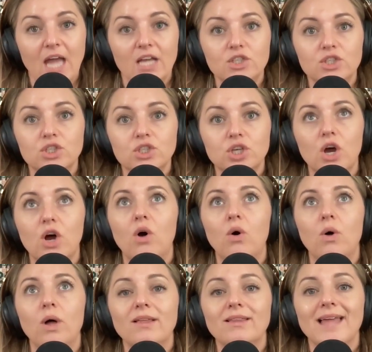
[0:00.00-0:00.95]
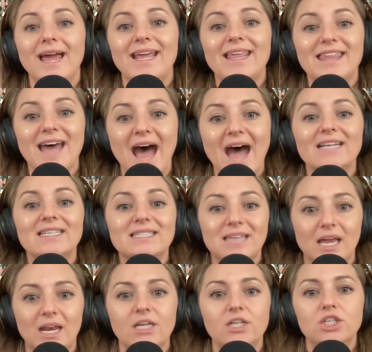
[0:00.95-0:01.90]
And so like that
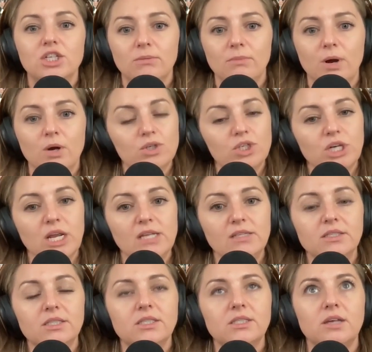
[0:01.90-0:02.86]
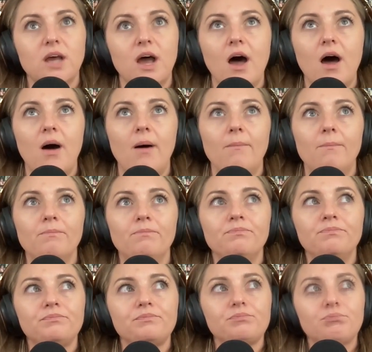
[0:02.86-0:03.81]
set into motion some